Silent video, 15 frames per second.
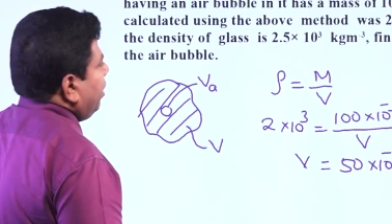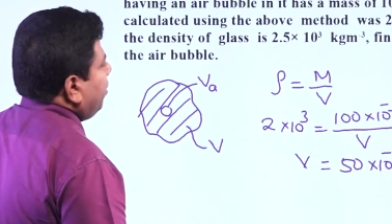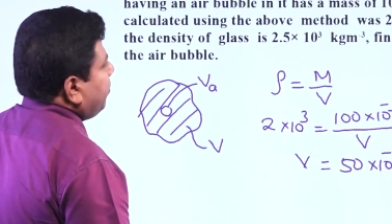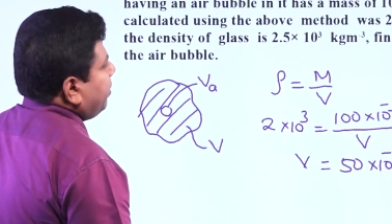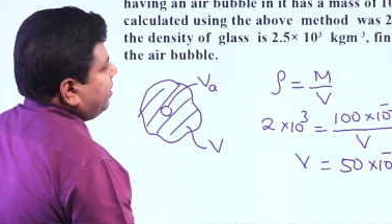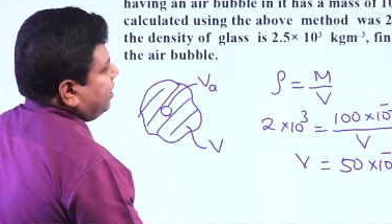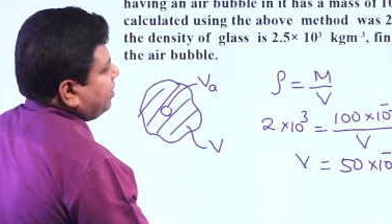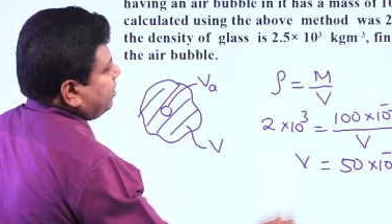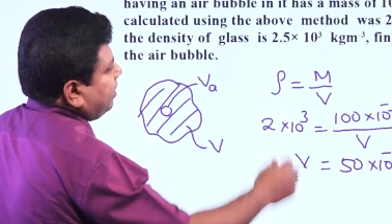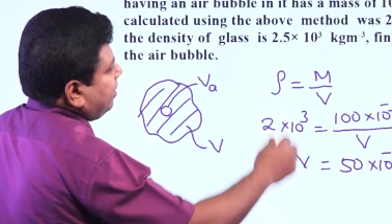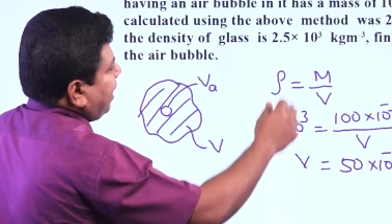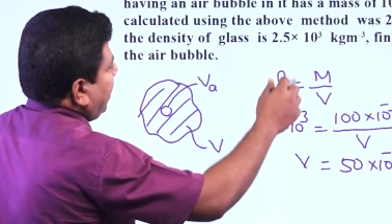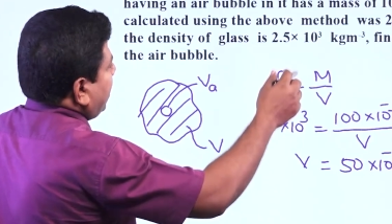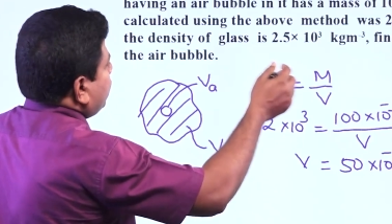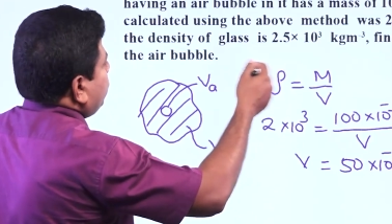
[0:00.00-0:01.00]
but they said
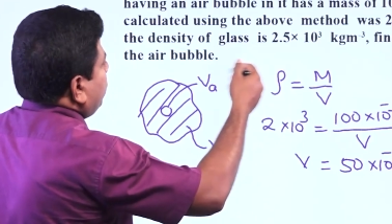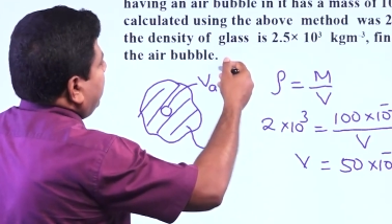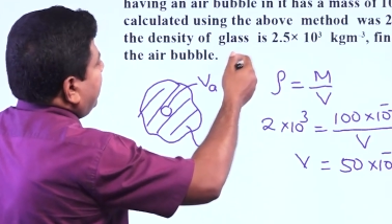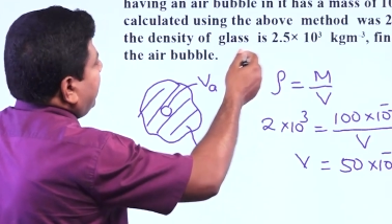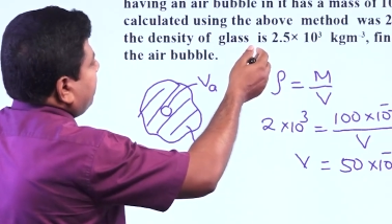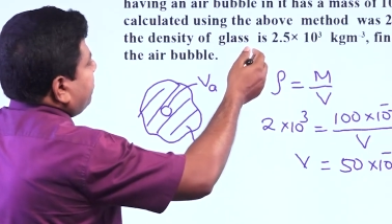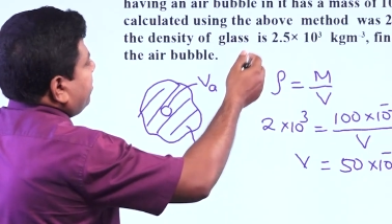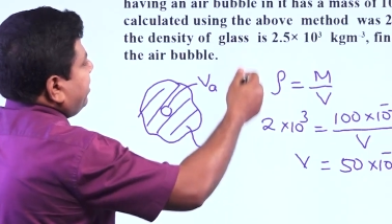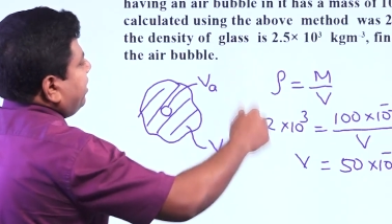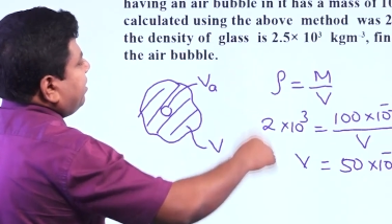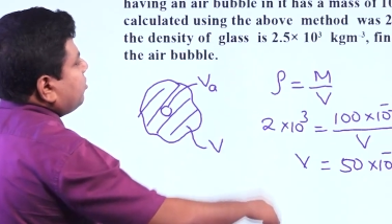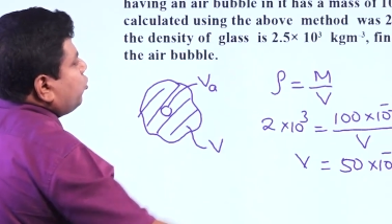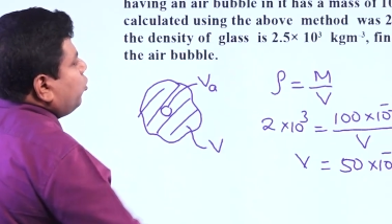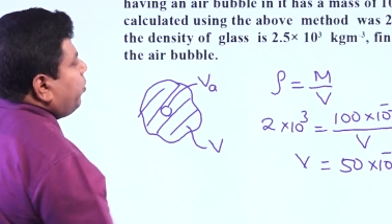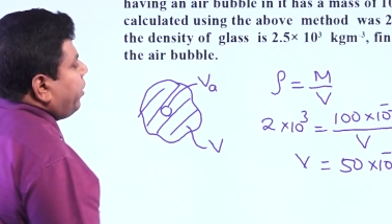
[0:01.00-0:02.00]
the actual density
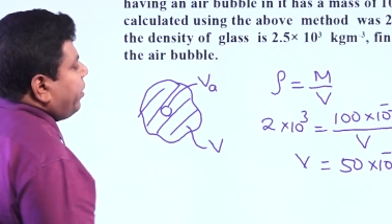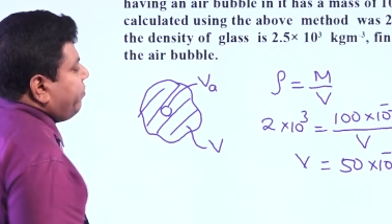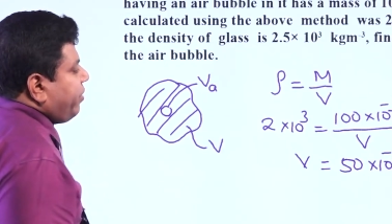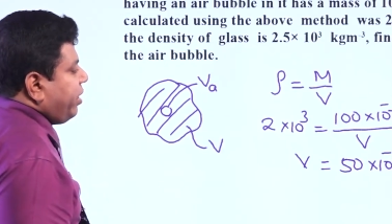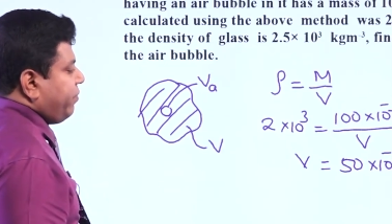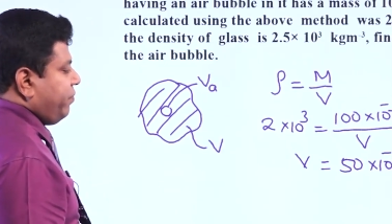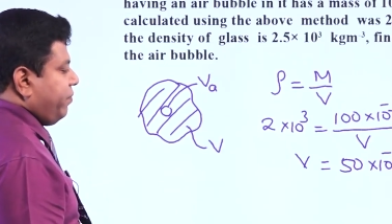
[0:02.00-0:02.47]
is 2.5.